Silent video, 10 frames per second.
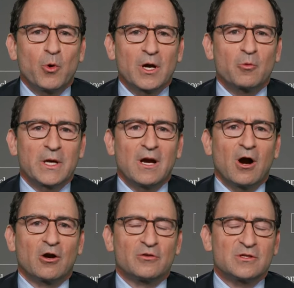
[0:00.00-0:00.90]
where we
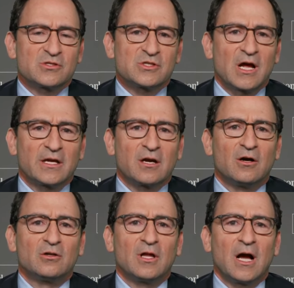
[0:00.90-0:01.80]
are in this
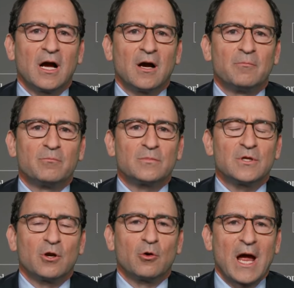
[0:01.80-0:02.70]
cycle,
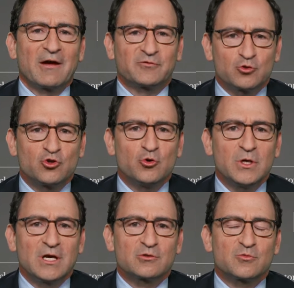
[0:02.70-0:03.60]
you know, after 2
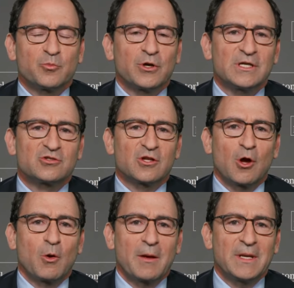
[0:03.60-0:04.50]
years of pretty
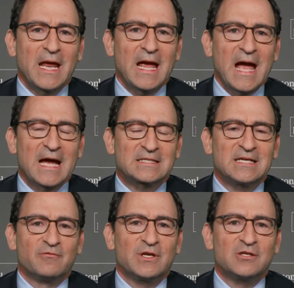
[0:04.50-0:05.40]
slow M&A
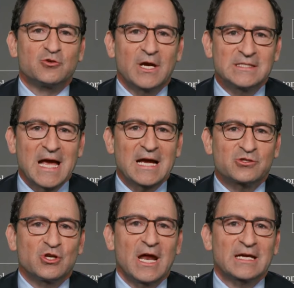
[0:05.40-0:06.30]
activity,
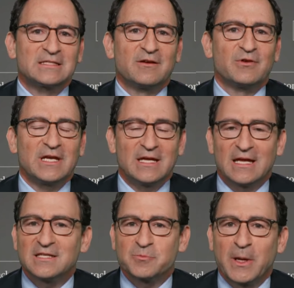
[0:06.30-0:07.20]
transaction
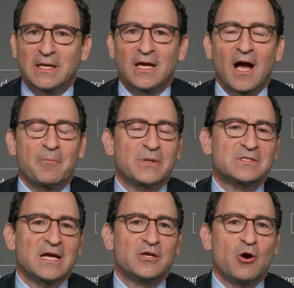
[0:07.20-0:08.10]
activity, it's picking up,
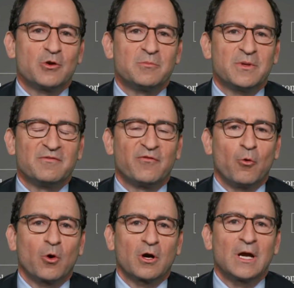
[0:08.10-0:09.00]
as I noted
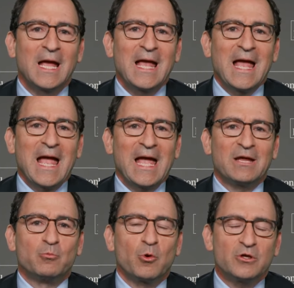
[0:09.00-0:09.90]
before.
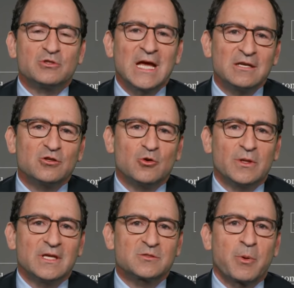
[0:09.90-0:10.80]
And what you tend to do
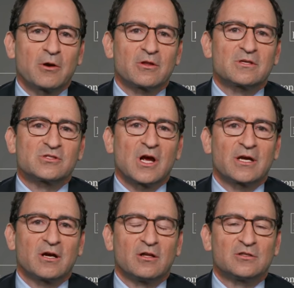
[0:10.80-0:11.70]
in this part of the
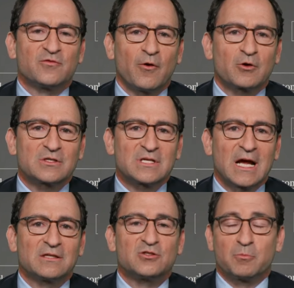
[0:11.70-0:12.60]
cycle is focus
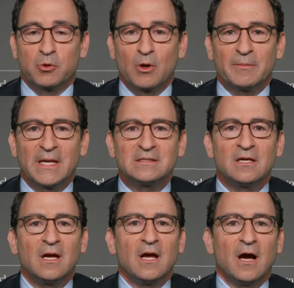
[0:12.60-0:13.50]
on deployment.